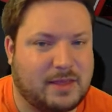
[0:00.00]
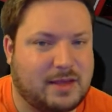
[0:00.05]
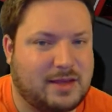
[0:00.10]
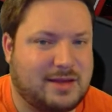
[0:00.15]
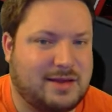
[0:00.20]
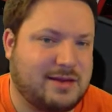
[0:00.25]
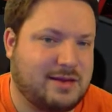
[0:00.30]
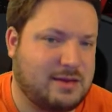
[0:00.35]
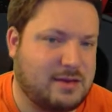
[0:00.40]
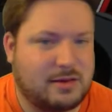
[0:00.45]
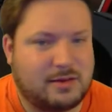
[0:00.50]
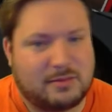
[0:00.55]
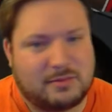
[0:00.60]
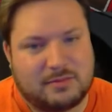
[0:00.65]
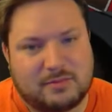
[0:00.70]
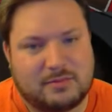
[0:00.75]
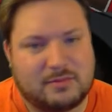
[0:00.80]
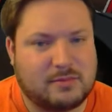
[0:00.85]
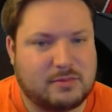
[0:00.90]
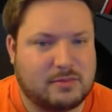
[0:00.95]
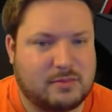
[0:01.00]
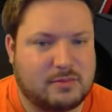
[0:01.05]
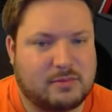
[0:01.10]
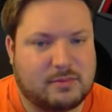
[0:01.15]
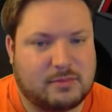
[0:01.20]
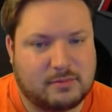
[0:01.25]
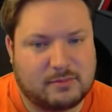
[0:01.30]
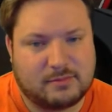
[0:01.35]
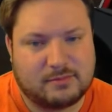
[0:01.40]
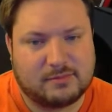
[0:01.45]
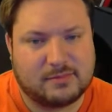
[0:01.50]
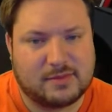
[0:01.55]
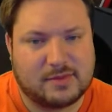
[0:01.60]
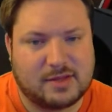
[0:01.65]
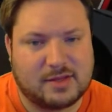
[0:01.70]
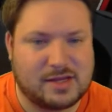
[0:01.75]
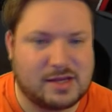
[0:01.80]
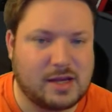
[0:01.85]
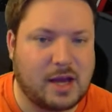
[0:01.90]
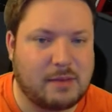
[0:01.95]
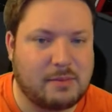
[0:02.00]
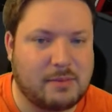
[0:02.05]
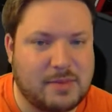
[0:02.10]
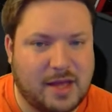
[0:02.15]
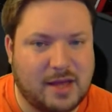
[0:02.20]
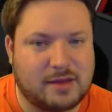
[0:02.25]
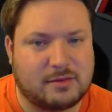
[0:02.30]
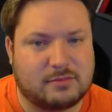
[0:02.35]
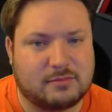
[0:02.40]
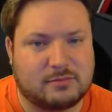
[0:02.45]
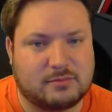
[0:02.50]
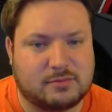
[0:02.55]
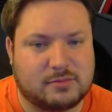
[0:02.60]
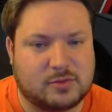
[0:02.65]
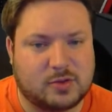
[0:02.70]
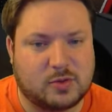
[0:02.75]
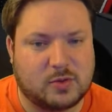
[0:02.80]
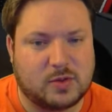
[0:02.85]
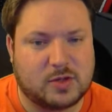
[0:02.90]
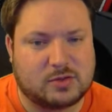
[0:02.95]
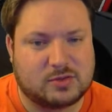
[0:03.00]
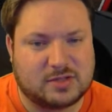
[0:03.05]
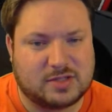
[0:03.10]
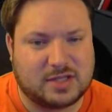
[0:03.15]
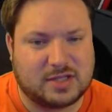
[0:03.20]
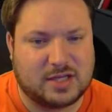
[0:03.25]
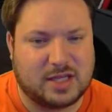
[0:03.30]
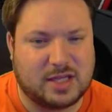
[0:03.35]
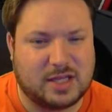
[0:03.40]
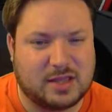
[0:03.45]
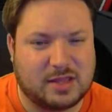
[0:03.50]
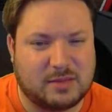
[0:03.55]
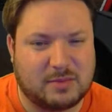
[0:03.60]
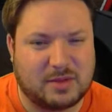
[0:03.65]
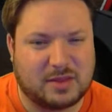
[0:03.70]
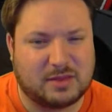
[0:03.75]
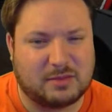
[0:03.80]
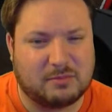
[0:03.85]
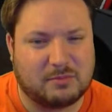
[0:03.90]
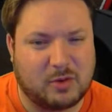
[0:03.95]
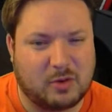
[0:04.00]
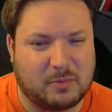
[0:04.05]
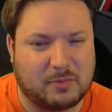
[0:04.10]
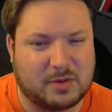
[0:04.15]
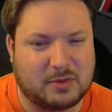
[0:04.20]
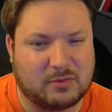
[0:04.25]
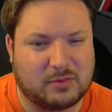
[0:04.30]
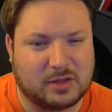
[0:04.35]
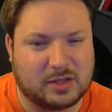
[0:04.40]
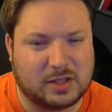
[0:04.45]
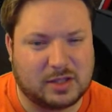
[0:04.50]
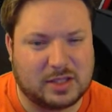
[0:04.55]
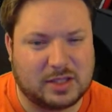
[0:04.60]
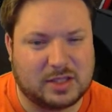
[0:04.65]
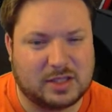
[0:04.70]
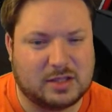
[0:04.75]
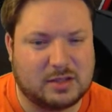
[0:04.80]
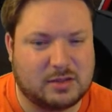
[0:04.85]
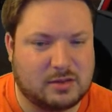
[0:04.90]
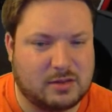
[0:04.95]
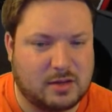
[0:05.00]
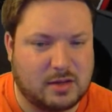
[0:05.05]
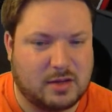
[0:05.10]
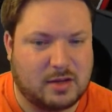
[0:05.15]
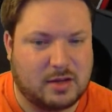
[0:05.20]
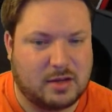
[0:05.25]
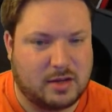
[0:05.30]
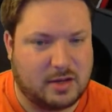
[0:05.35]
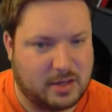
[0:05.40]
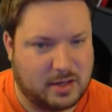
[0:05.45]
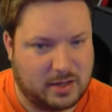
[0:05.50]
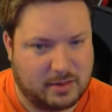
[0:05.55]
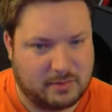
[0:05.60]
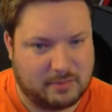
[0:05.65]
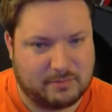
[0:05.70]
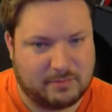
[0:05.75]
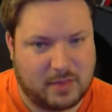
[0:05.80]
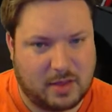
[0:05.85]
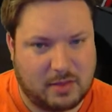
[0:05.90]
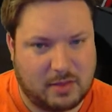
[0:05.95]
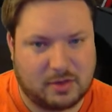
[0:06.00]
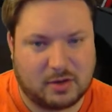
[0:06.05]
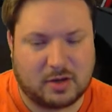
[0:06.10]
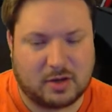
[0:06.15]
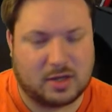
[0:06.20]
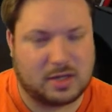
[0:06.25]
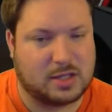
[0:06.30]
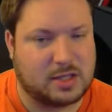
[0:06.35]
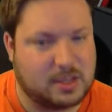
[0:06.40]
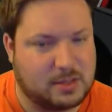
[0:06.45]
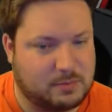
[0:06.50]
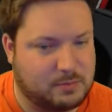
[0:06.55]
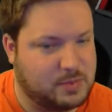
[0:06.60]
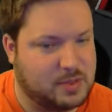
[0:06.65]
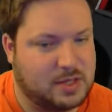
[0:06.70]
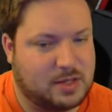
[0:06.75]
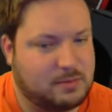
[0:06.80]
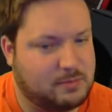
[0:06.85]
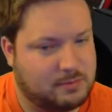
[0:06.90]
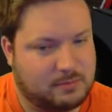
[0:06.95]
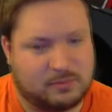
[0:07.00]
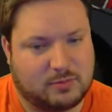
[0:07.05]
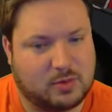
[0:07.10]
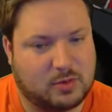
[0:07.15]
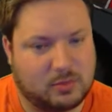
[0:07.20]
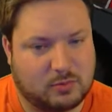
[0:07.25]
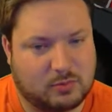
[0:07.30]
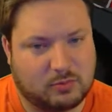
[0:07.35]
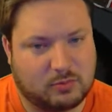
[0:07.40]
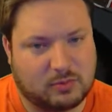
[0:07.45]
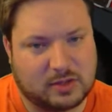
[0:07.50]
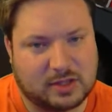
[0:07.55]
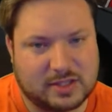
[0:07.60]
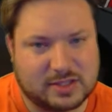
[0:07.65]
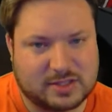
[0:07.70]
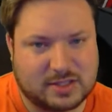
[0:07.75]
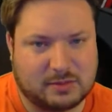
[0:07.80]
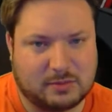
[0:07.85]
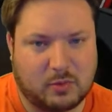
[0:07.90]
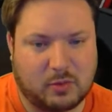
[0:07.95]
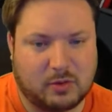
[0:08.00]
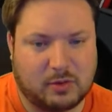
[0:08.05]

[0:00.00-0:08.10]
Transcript: and, nah, I'm not too interested in them at the moment, really. Um, they're going to keep, keep, you know, releasing more